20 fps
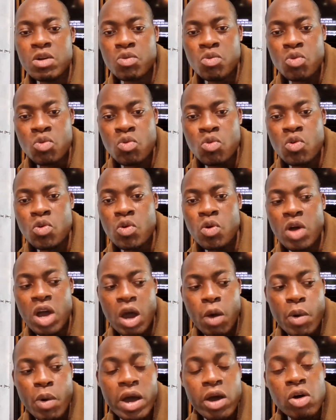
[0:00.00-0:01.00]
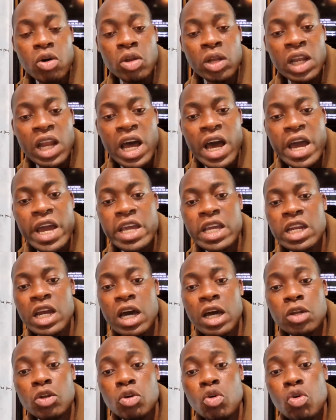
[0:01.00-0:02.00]
Our online
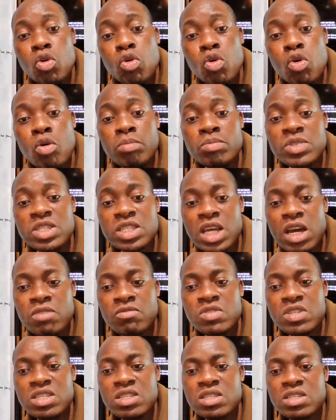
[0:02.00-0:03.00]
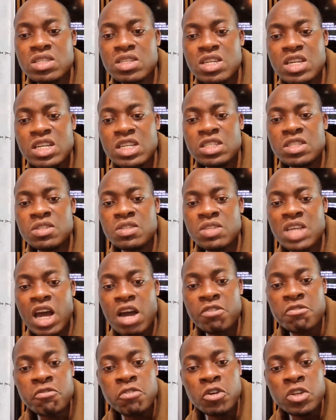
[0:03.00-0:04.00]
and home service is
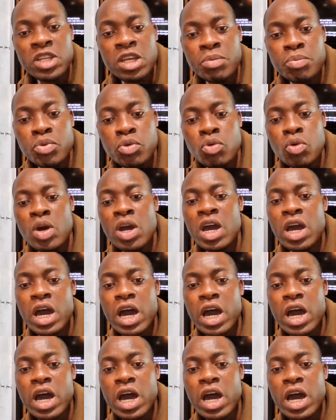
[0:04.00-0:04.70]
affordable